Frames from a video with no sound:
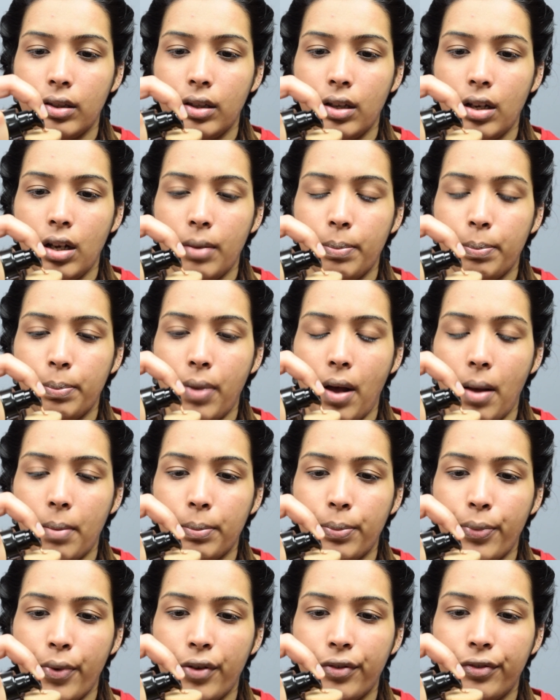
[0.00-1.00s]
a
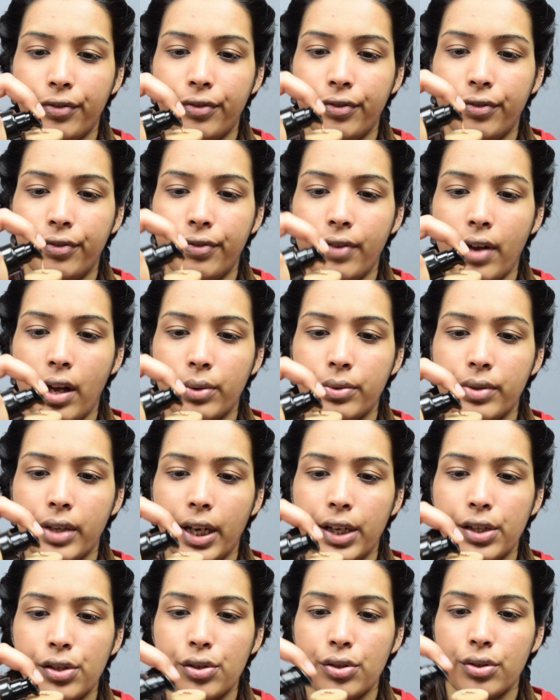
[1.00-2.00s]
pump of
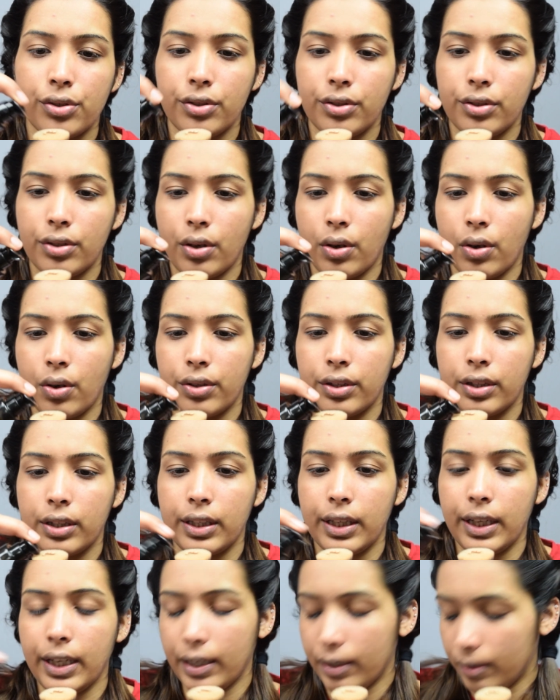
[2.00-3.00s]
foundation on
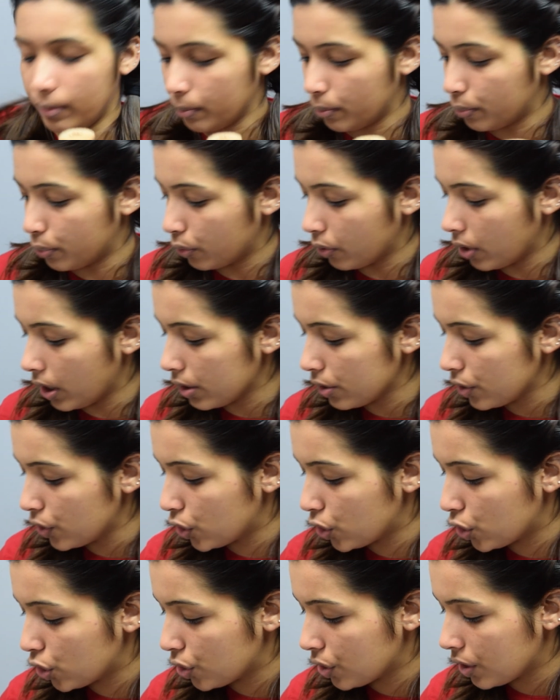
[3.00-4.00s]
the
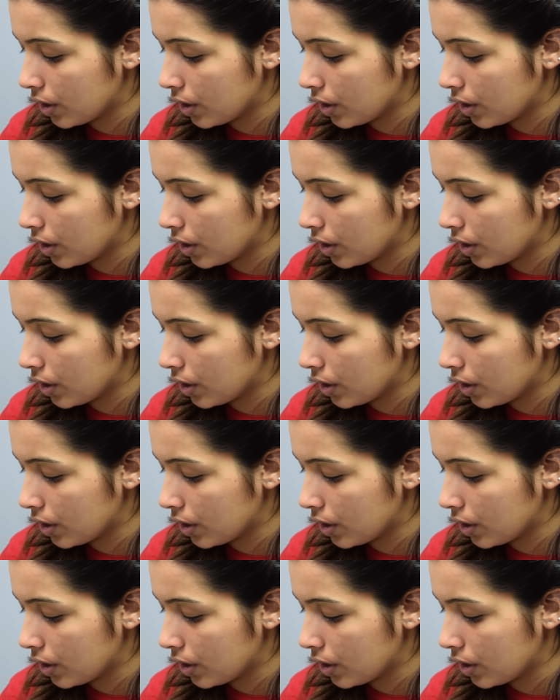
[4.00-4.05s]
brush